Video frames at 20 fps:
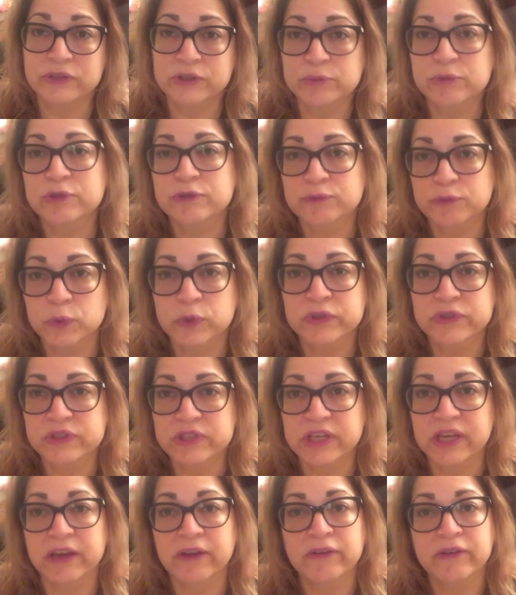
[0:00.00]
She was
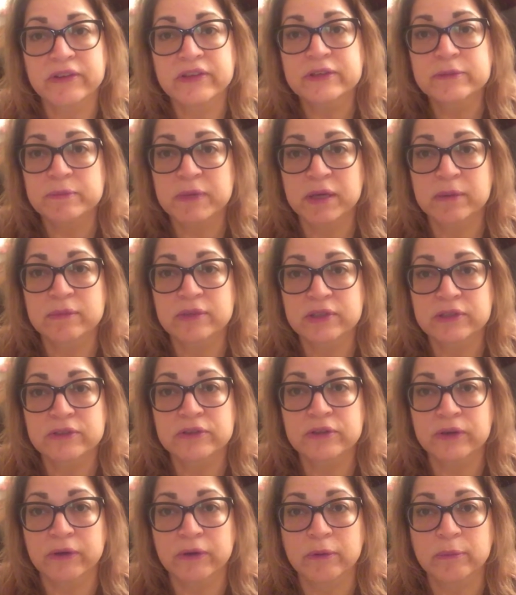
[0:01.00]
forced to carry this baby
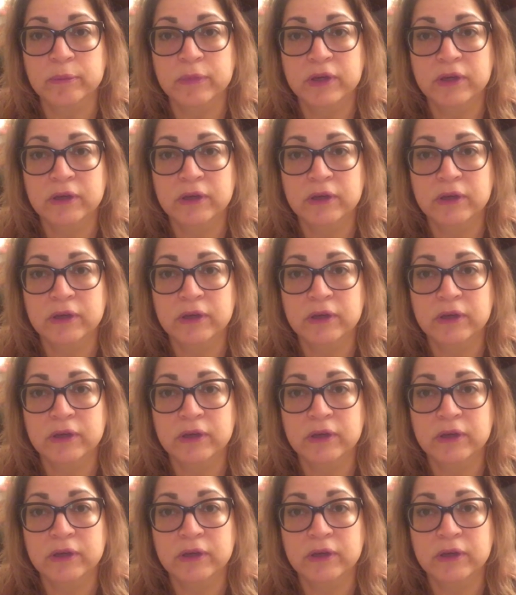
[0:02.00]
to term.